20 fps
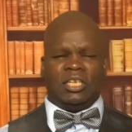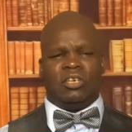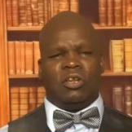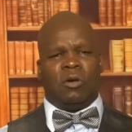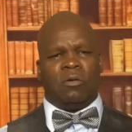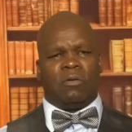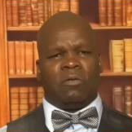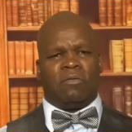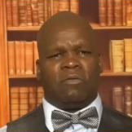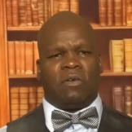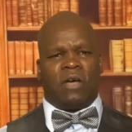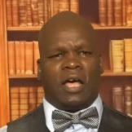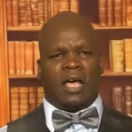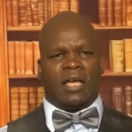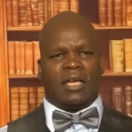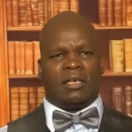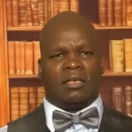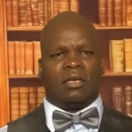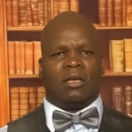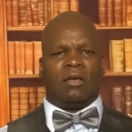
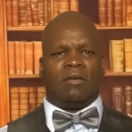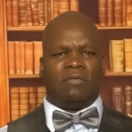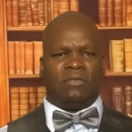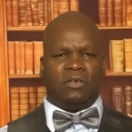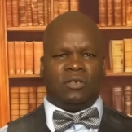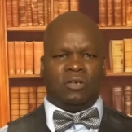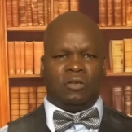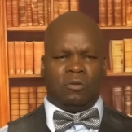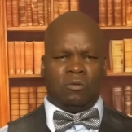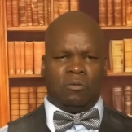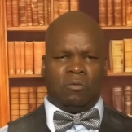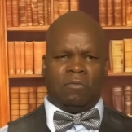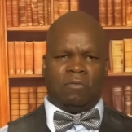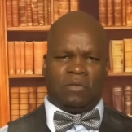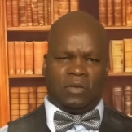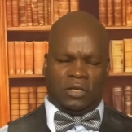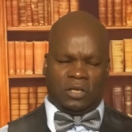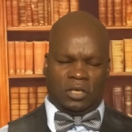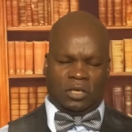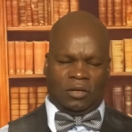notified of new
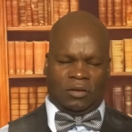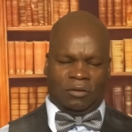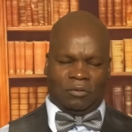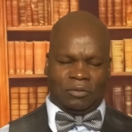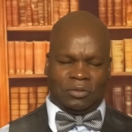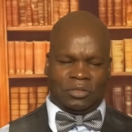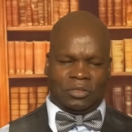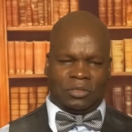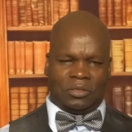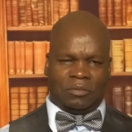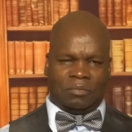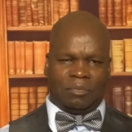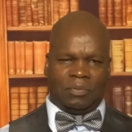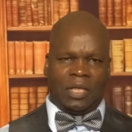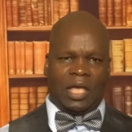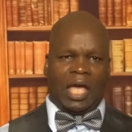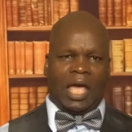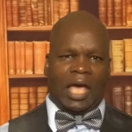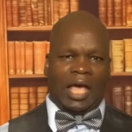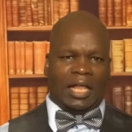videos.
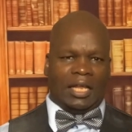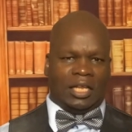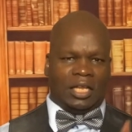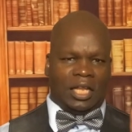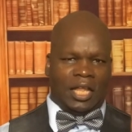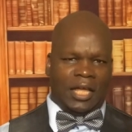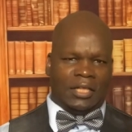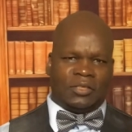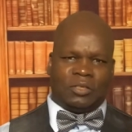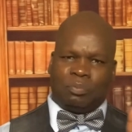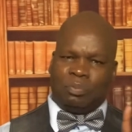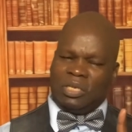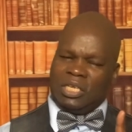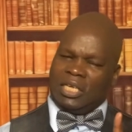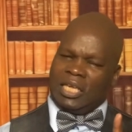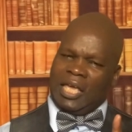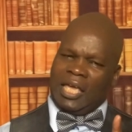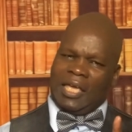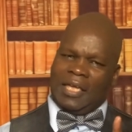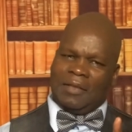Let's
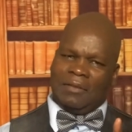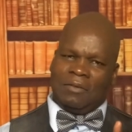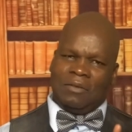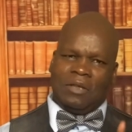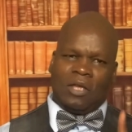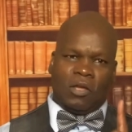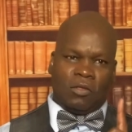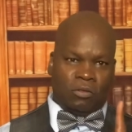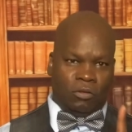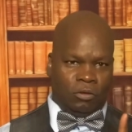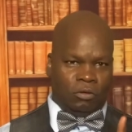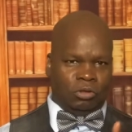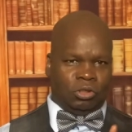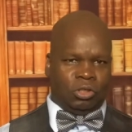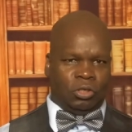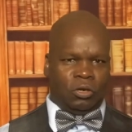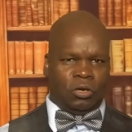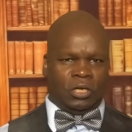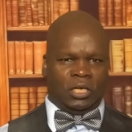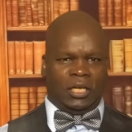begin the
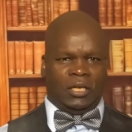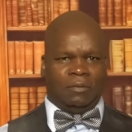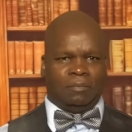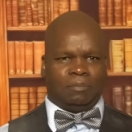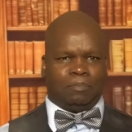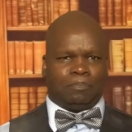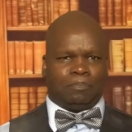journey.